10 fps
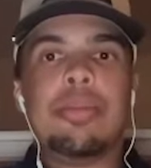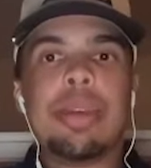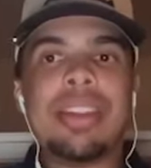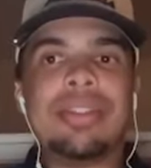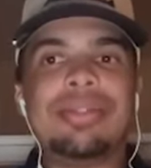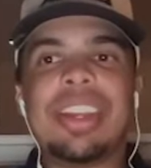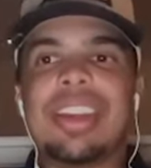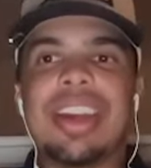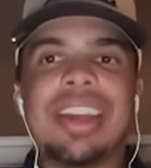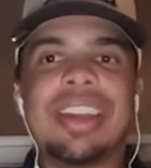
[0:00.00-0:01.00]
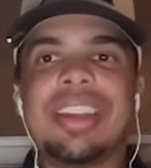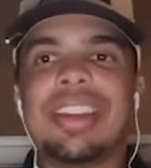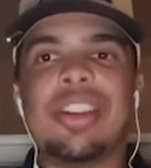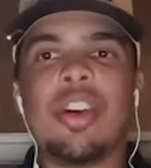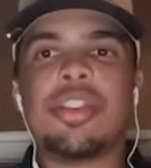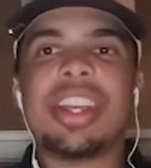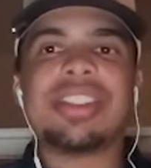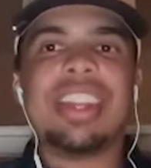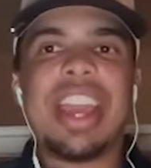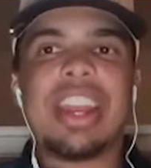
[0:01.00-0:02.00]
and you know, you get
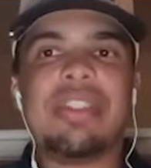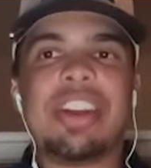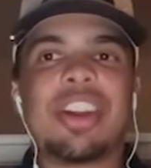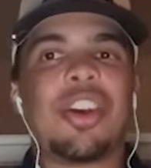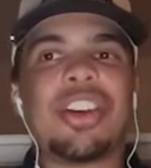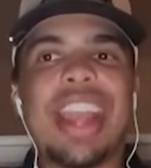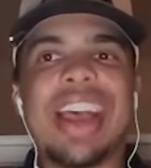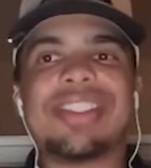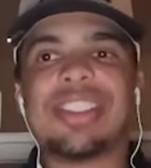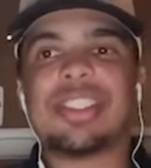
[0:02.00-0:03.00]
to the end of it. Curry has his